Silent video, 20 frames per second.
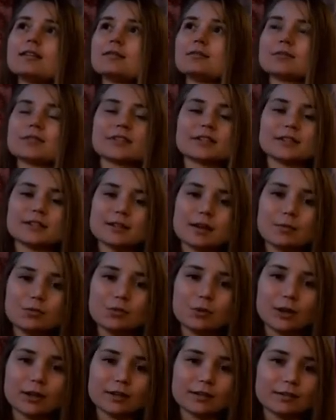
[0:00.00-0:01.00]

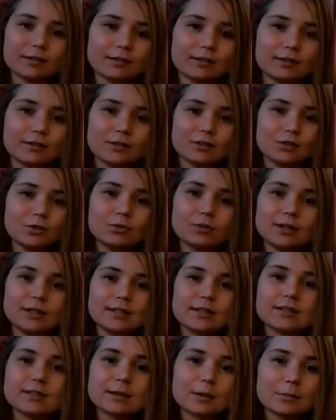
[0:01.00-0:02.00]
someone doing
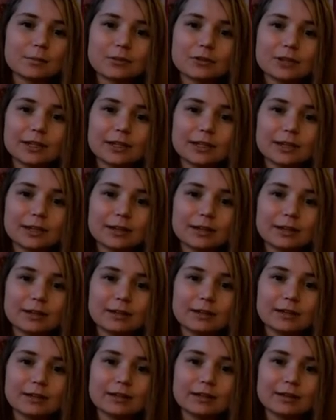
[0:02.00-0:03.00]
something.
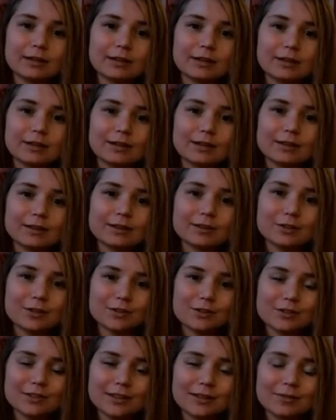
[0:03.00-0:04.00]

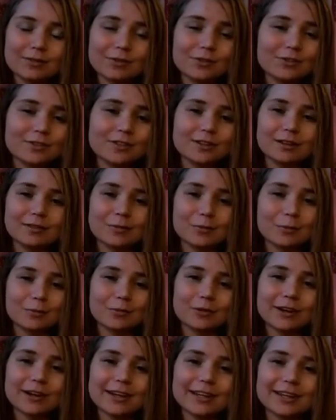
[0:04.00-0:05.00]
Just give yourself a
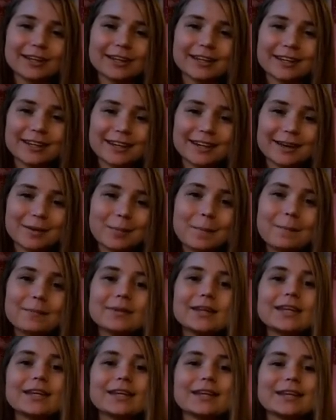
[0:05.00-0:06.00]
break.
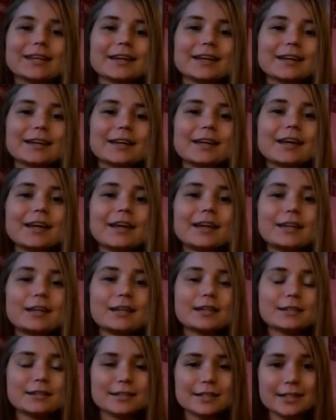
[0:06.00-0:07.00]
Be.
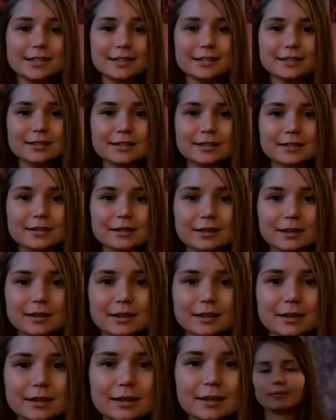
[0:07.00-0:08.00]
Exist.
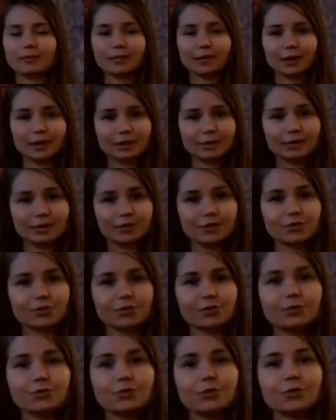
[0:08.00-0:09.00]
The
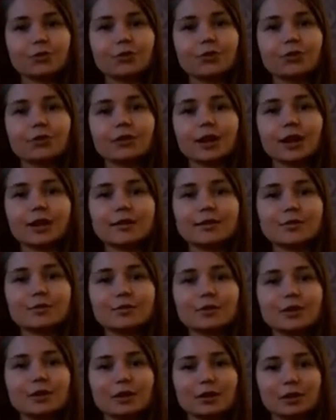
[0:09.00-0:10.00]
truth lies
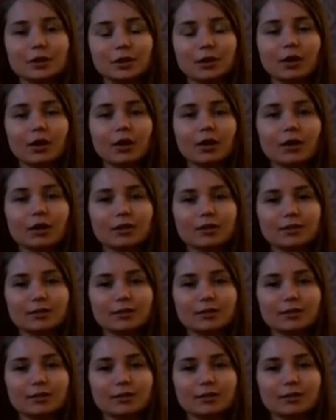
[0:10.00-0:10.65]
within the heart.